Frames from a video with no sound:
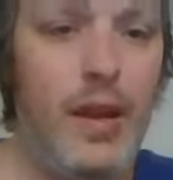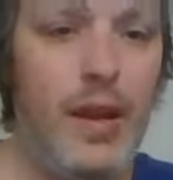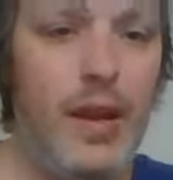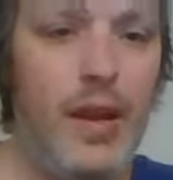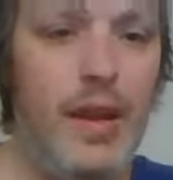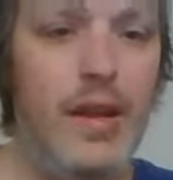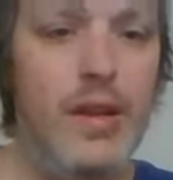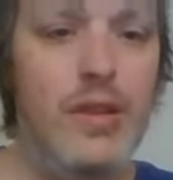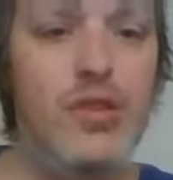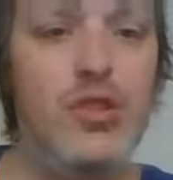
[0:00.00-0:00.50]

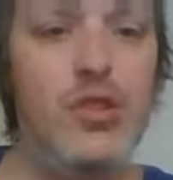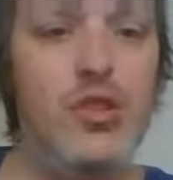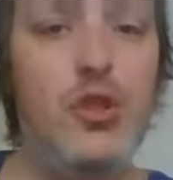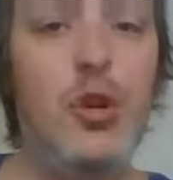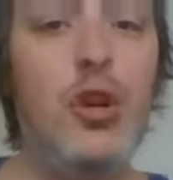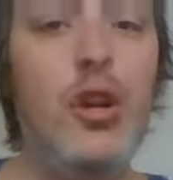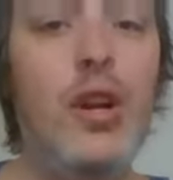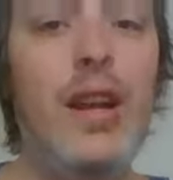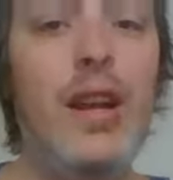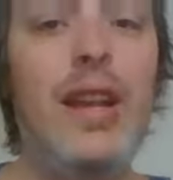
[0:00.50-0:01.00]
is
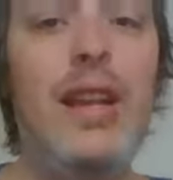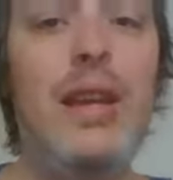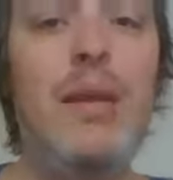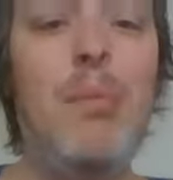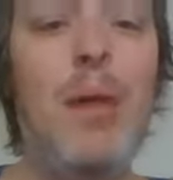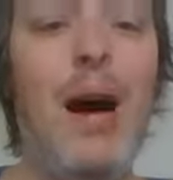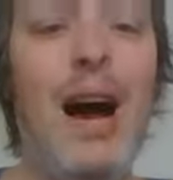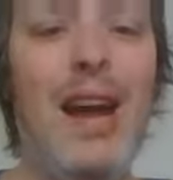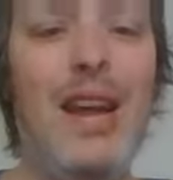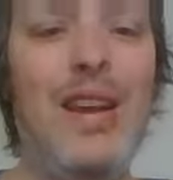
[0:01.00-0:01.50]
your E
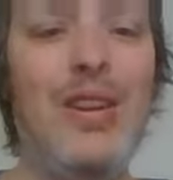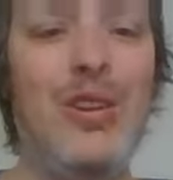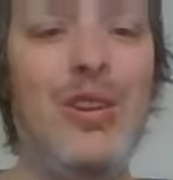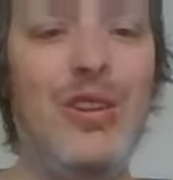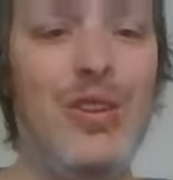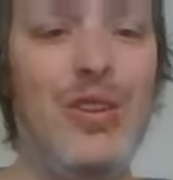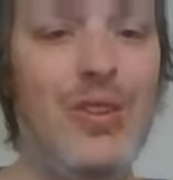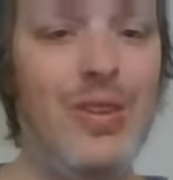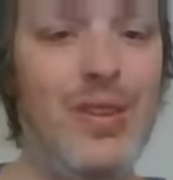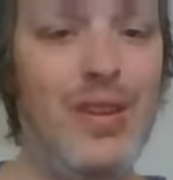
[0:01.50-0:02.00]

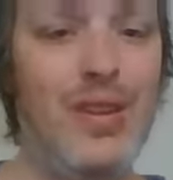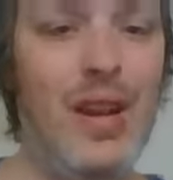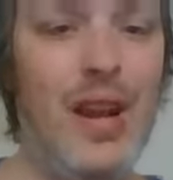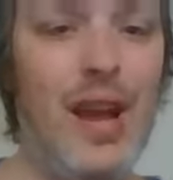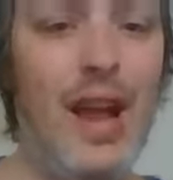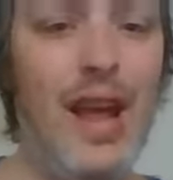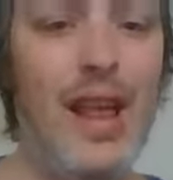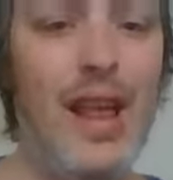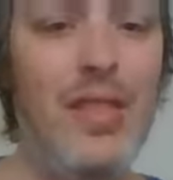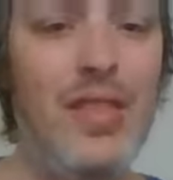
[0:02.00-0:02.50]
minor,
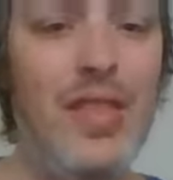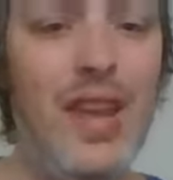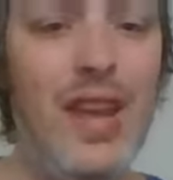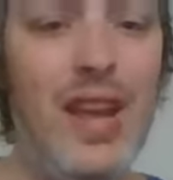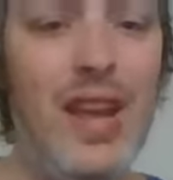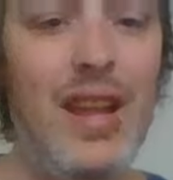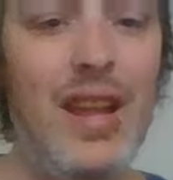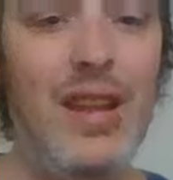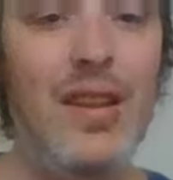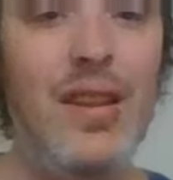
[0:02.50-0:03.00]
and
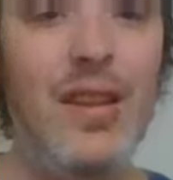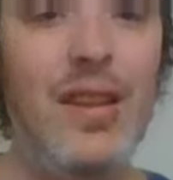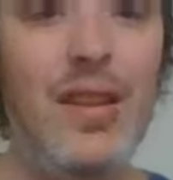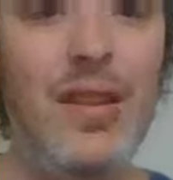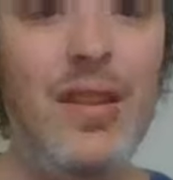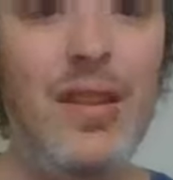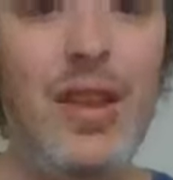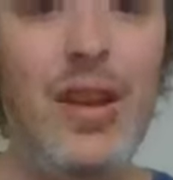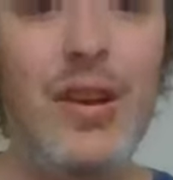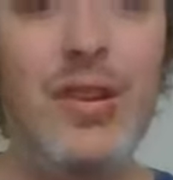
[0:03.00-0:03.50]
then
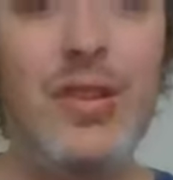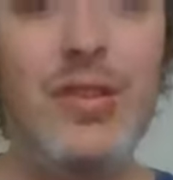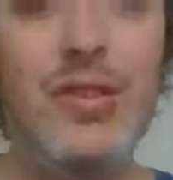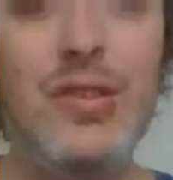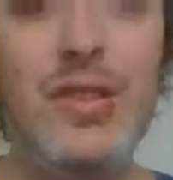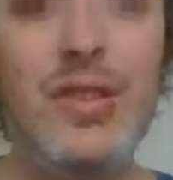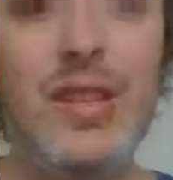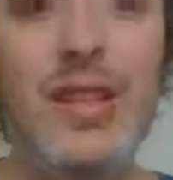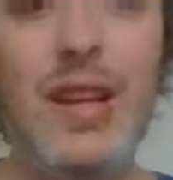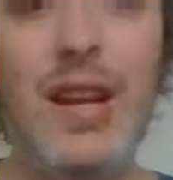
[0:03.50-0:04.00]
there's
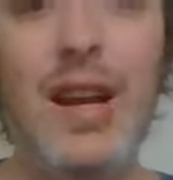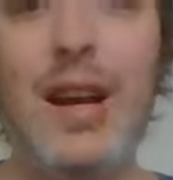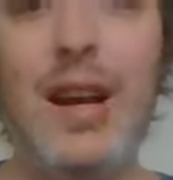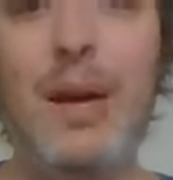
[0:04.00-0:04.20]
the